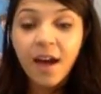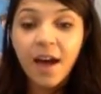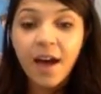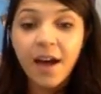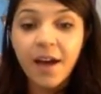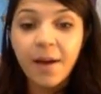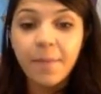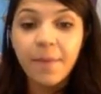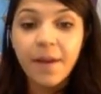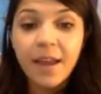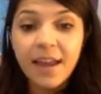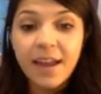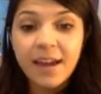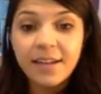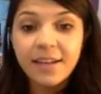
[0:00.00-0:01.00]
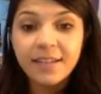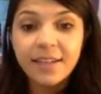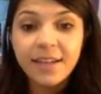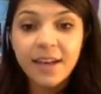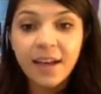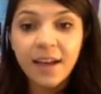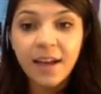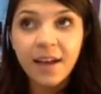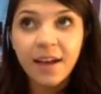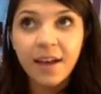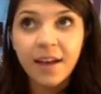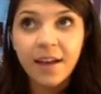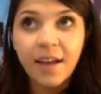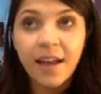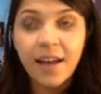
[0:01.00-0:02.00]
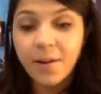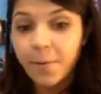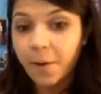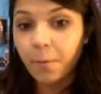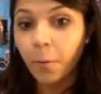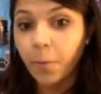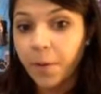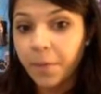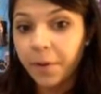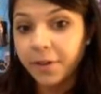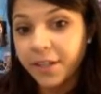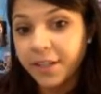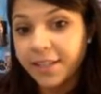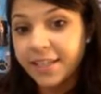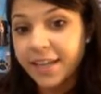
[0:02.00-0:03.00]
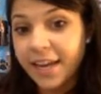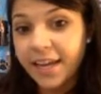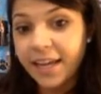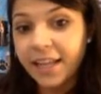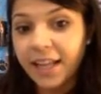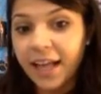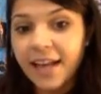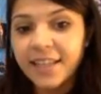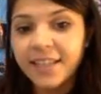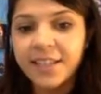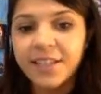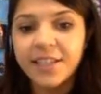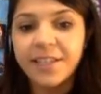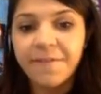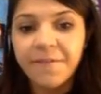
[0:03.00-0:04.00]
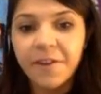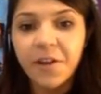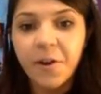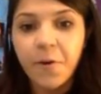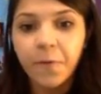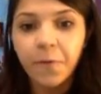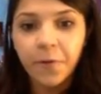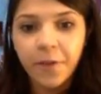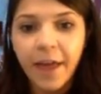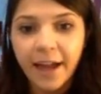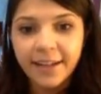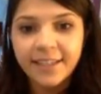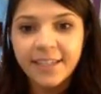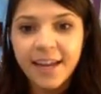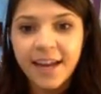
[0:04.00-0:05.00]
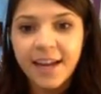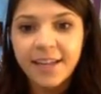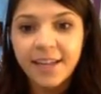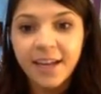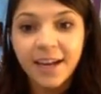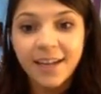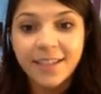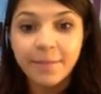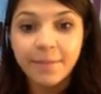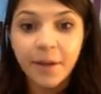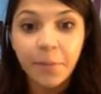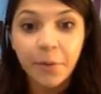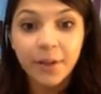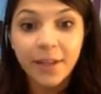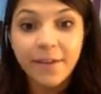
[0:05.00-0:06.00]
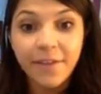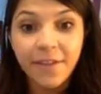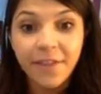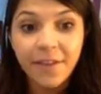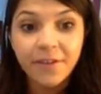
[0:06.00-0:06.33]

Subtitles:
Anyway, what we built on today in class, this is the video for that today, September 11th.